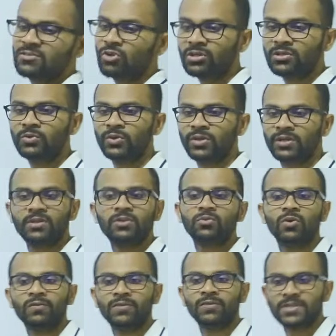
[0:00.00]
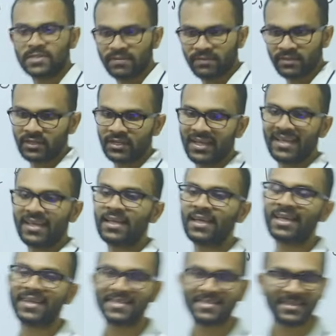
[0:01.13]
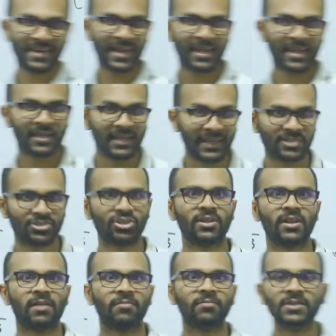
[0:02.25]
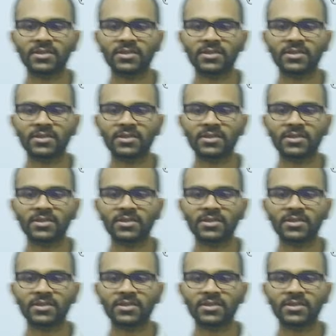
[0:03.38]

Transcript: 22 over 7. It is a irrational numbers. It